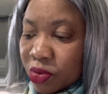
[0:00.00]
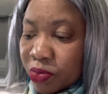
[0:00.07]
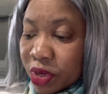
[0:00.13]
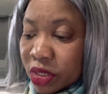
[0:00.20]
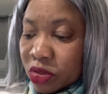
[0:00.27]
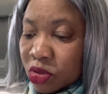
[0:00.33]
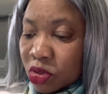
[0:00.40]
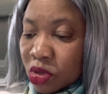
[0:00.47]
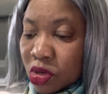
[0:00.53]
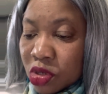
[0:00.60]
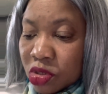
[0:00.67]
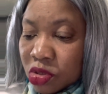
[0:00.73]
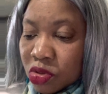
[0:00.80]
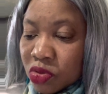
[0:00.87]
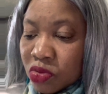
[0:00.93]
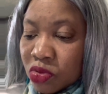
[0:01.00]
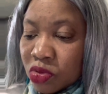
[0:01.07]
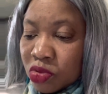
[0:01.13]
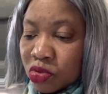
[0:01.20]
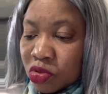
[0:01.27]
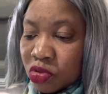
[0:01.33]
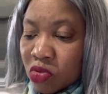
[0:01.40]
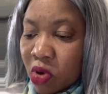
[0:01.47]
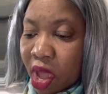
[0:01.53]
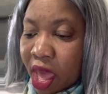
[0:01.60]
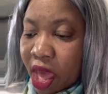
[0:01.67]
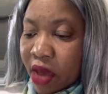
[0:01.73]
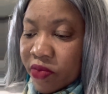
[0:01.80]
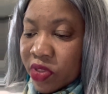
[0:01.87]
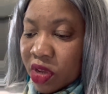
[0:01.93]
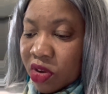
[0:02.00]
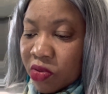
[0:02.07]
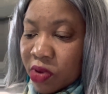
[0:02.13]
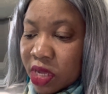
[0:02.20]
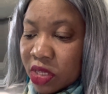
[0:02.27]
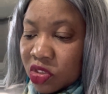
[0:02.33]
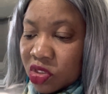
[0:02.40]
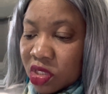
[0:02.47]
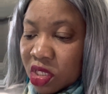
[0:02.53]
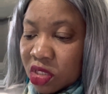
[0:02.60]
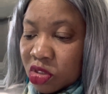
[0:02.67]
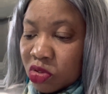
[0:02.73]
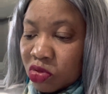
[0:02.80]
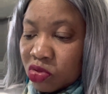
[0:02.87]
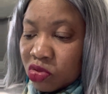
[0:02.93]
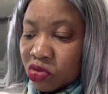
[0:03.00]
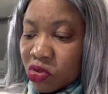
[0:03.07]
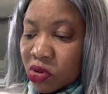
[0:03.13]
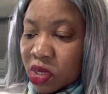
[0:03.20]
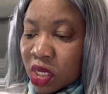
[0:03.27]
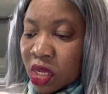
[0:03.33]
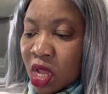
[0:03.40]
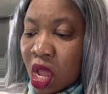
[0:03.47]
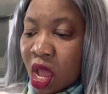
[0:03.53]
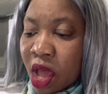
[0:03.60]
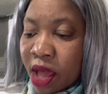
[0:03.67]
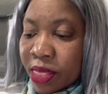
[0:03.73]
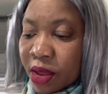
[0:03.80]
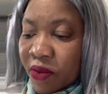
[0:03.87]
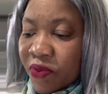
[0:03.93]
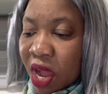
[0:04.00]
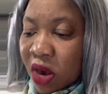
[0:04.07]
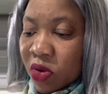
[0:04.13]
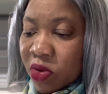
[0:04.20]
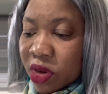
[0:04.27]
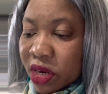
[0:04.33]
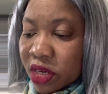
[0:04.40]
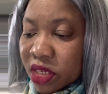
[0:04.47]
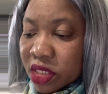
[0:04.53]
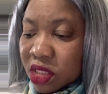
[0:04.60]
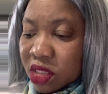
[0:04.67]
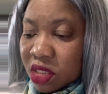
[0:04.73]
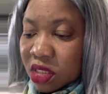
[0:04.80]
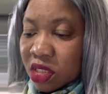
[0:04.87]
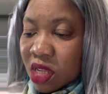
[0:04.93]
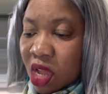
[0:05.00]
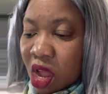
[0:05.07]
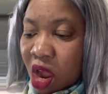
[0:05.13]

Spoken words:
But those who do have the great chance to join the following list